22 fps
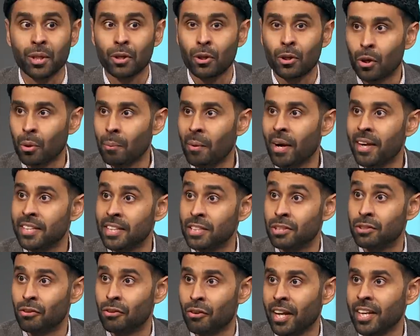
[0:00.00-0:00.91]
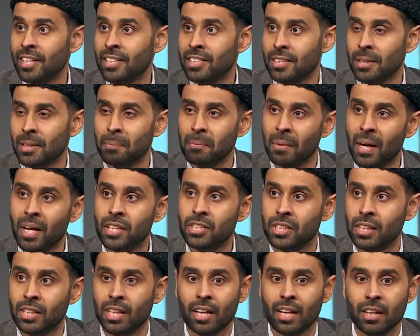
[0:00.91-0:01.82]
only God Almighty's grace and
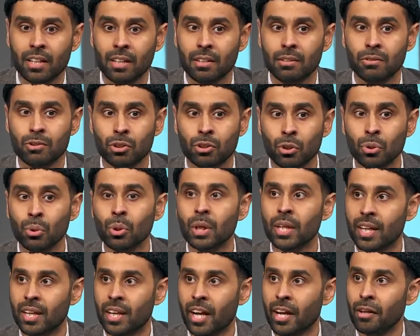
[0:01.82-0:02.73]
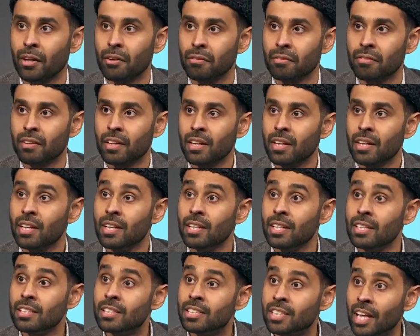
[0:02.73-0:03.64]
mercy that can truly kind of
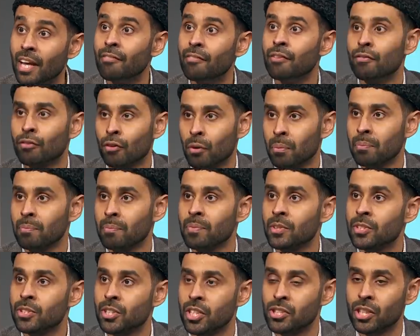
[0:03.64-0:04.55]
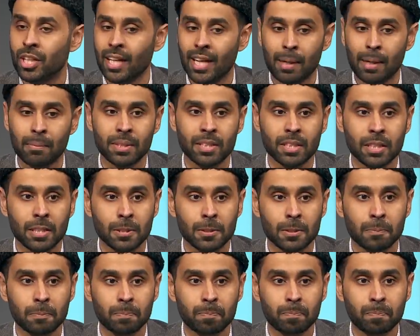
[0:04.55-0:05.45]
save you from such
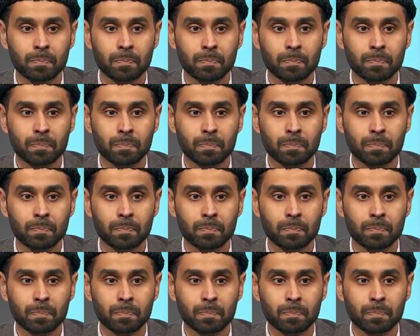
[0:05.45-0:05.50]
calamities.